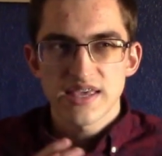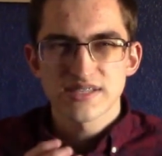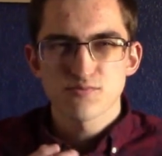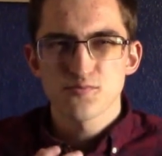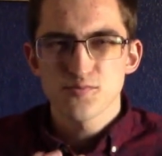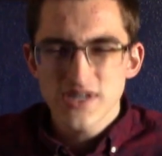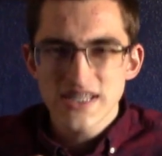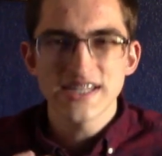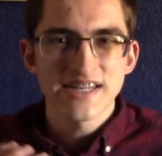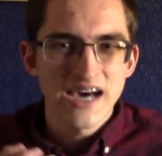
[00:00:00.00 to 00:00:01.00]
It's
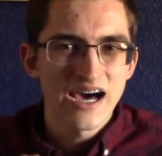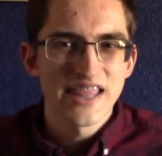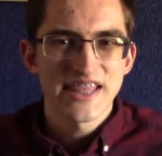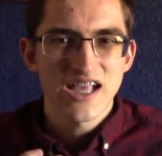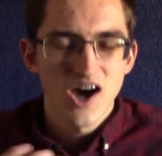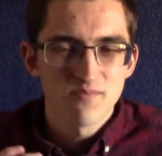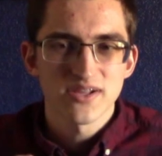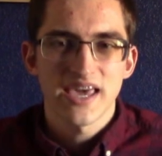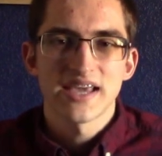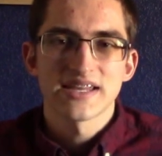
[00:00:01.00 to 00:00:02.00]
really not
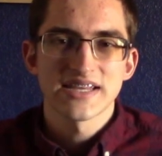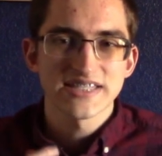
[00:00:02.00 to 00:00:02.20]
complicated.